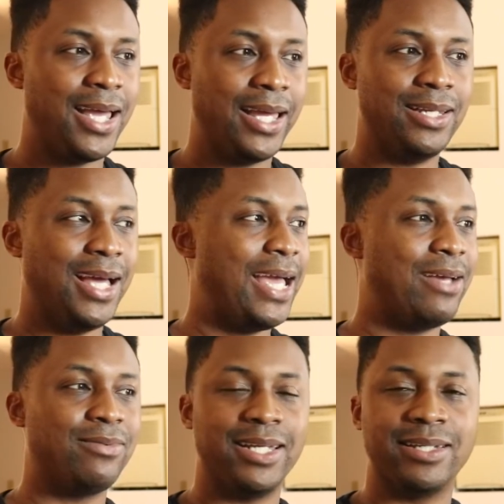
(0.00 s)
and I
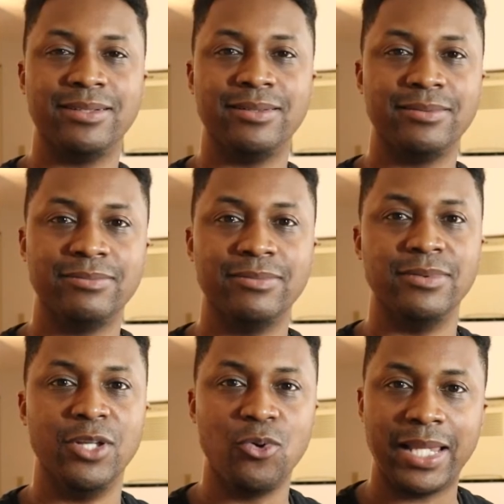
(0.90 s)
have like
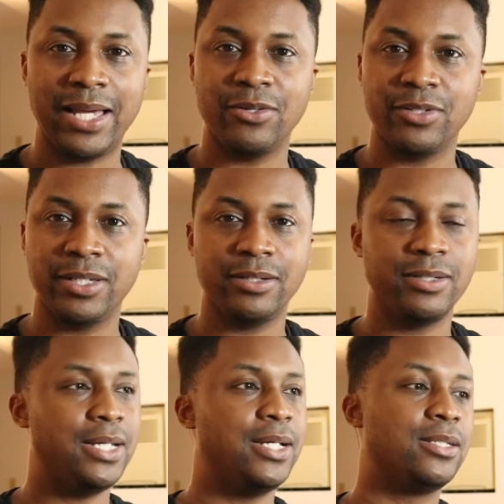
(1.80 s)
no clout on here,
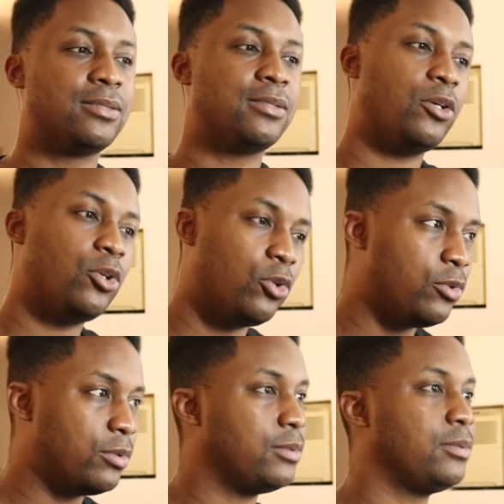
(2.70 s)
so